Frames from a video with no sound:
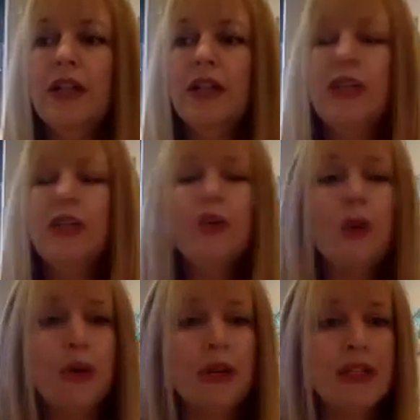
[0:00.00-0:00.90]
I knew I
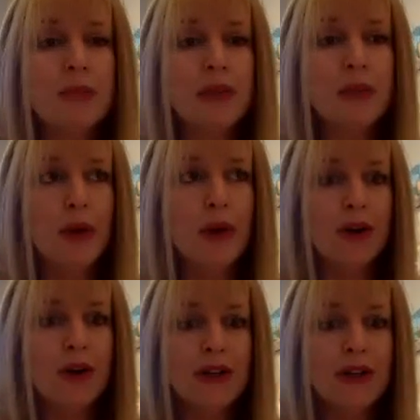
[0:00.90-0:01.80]
wanted to be
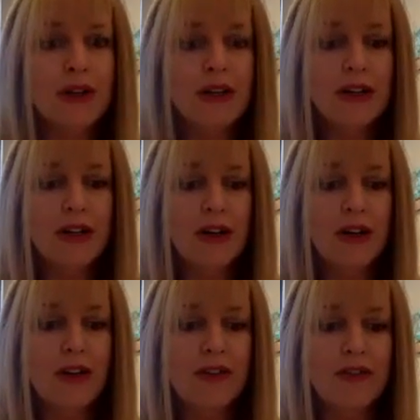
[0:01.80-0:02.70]
part
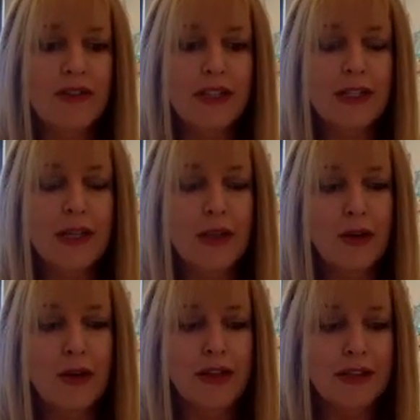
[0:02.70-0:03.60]
of a
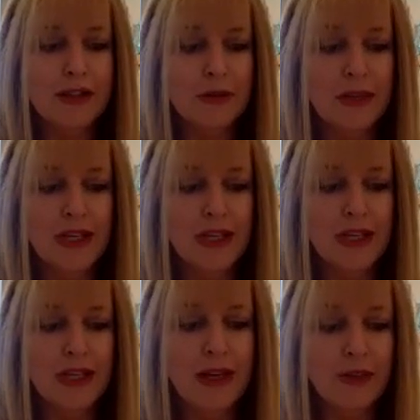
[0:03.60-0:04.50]
telecall that somebody
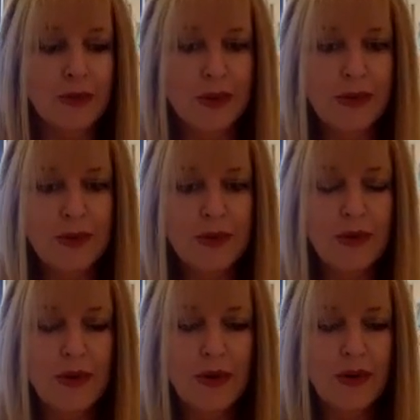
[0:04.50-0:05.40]
else was
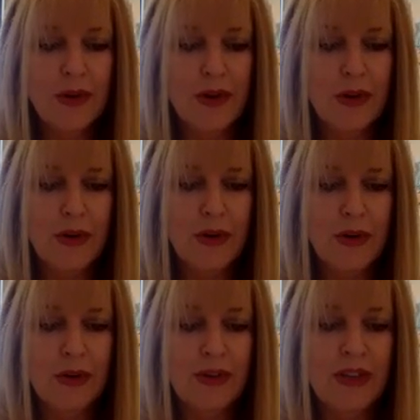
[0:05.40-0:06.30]

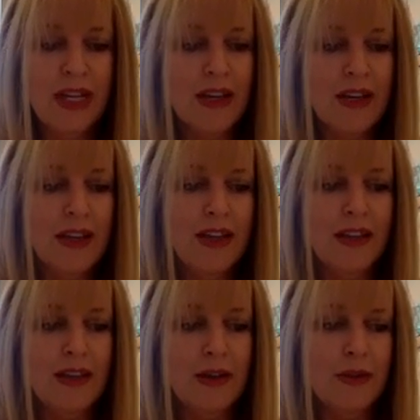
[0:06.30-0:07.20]
holding
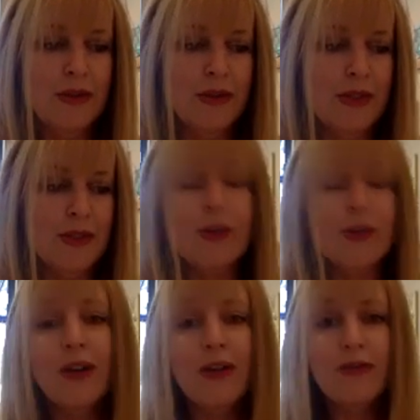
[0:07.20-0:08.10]
that was going to
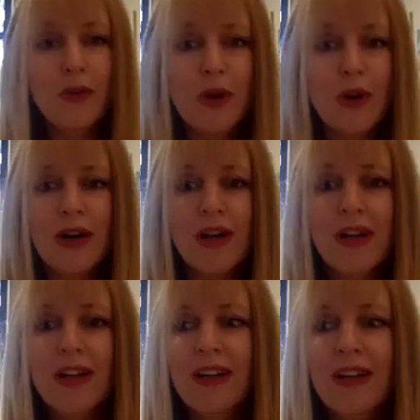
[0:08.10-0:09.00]
start at
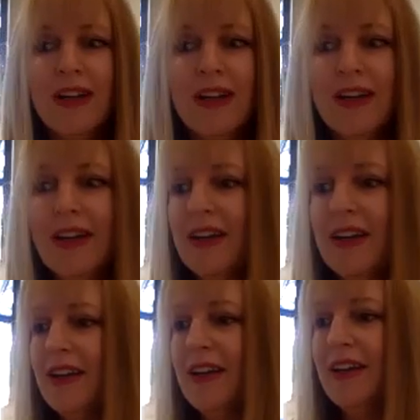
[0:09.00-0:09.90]
4.
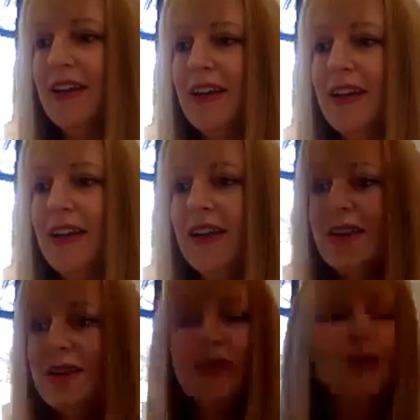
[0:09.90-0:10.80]
And
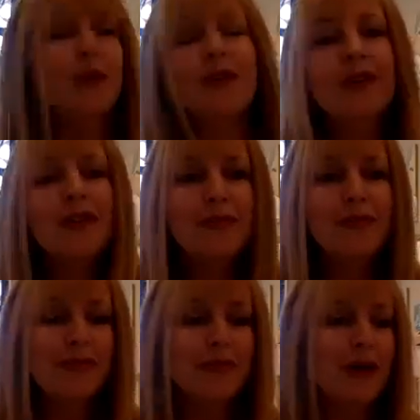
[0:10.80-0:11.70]
so
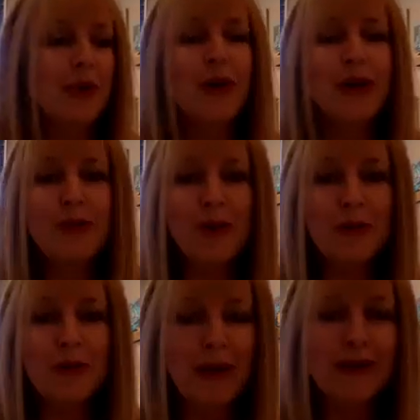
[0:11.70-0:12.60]
my body
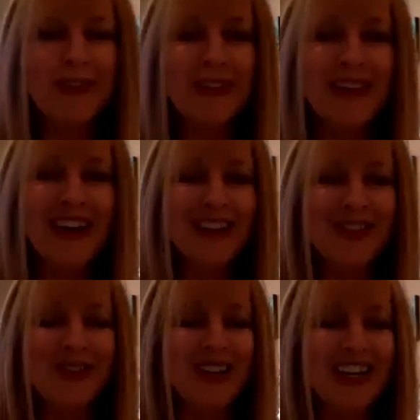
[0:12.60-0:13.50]
woke me up so that
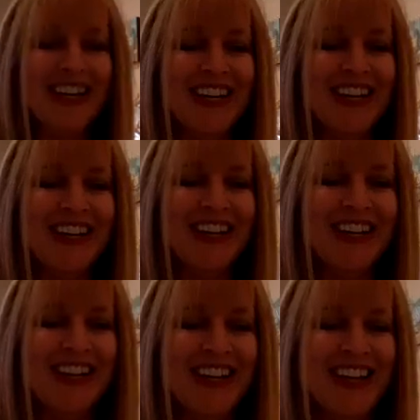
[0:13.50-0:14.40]
I could join it.
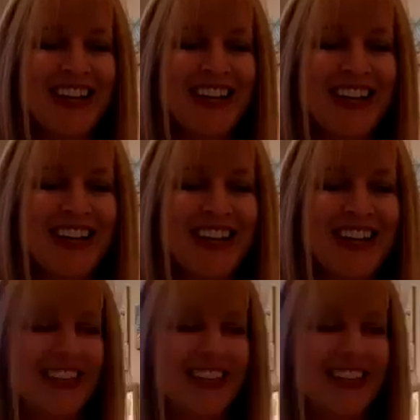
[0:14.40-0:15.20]
And